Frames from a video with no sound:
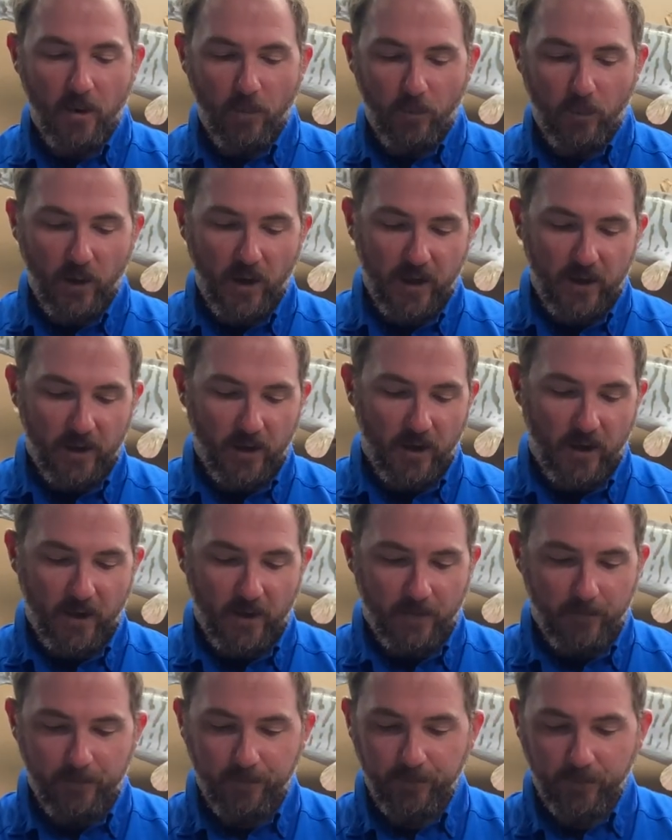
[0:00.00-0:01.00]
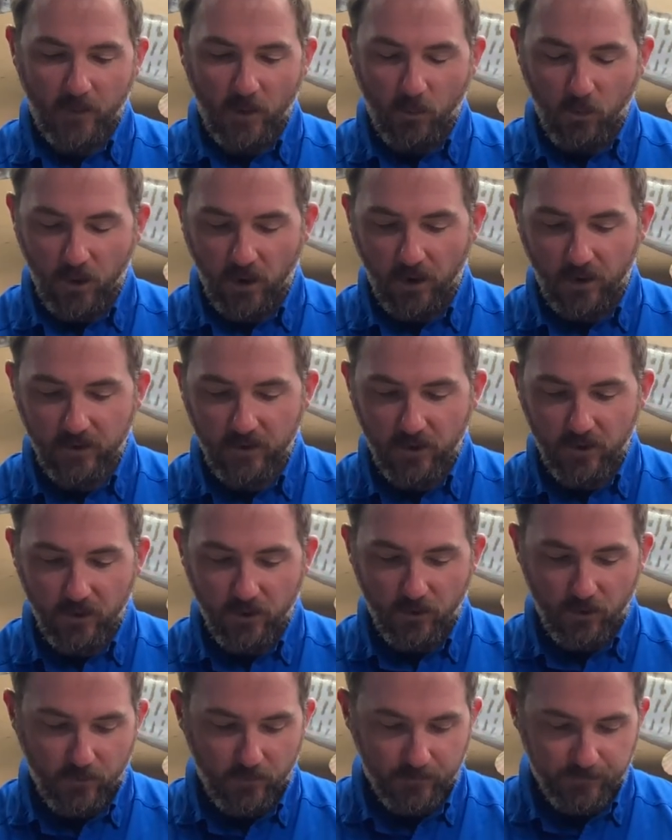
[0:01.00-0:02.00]
But what I'll
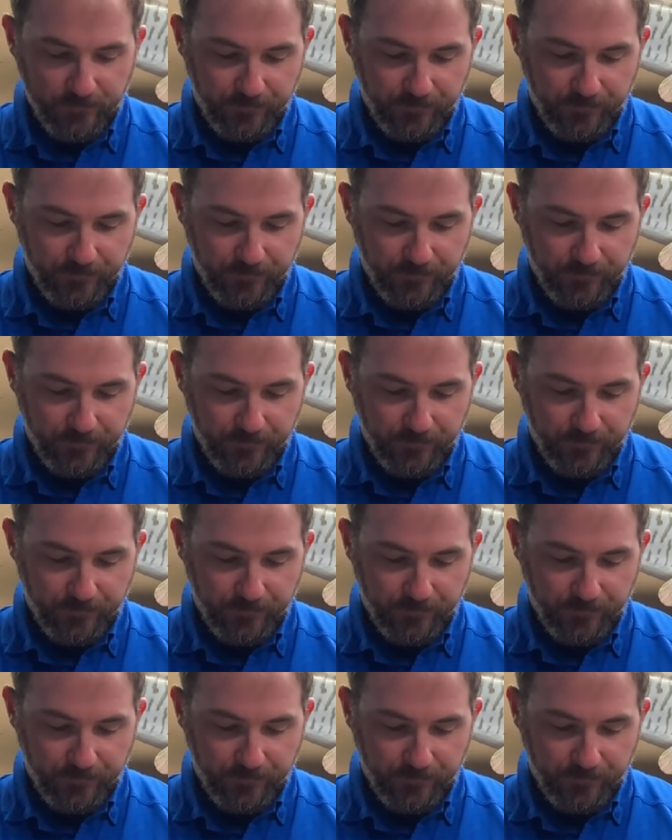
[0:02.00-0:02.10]
do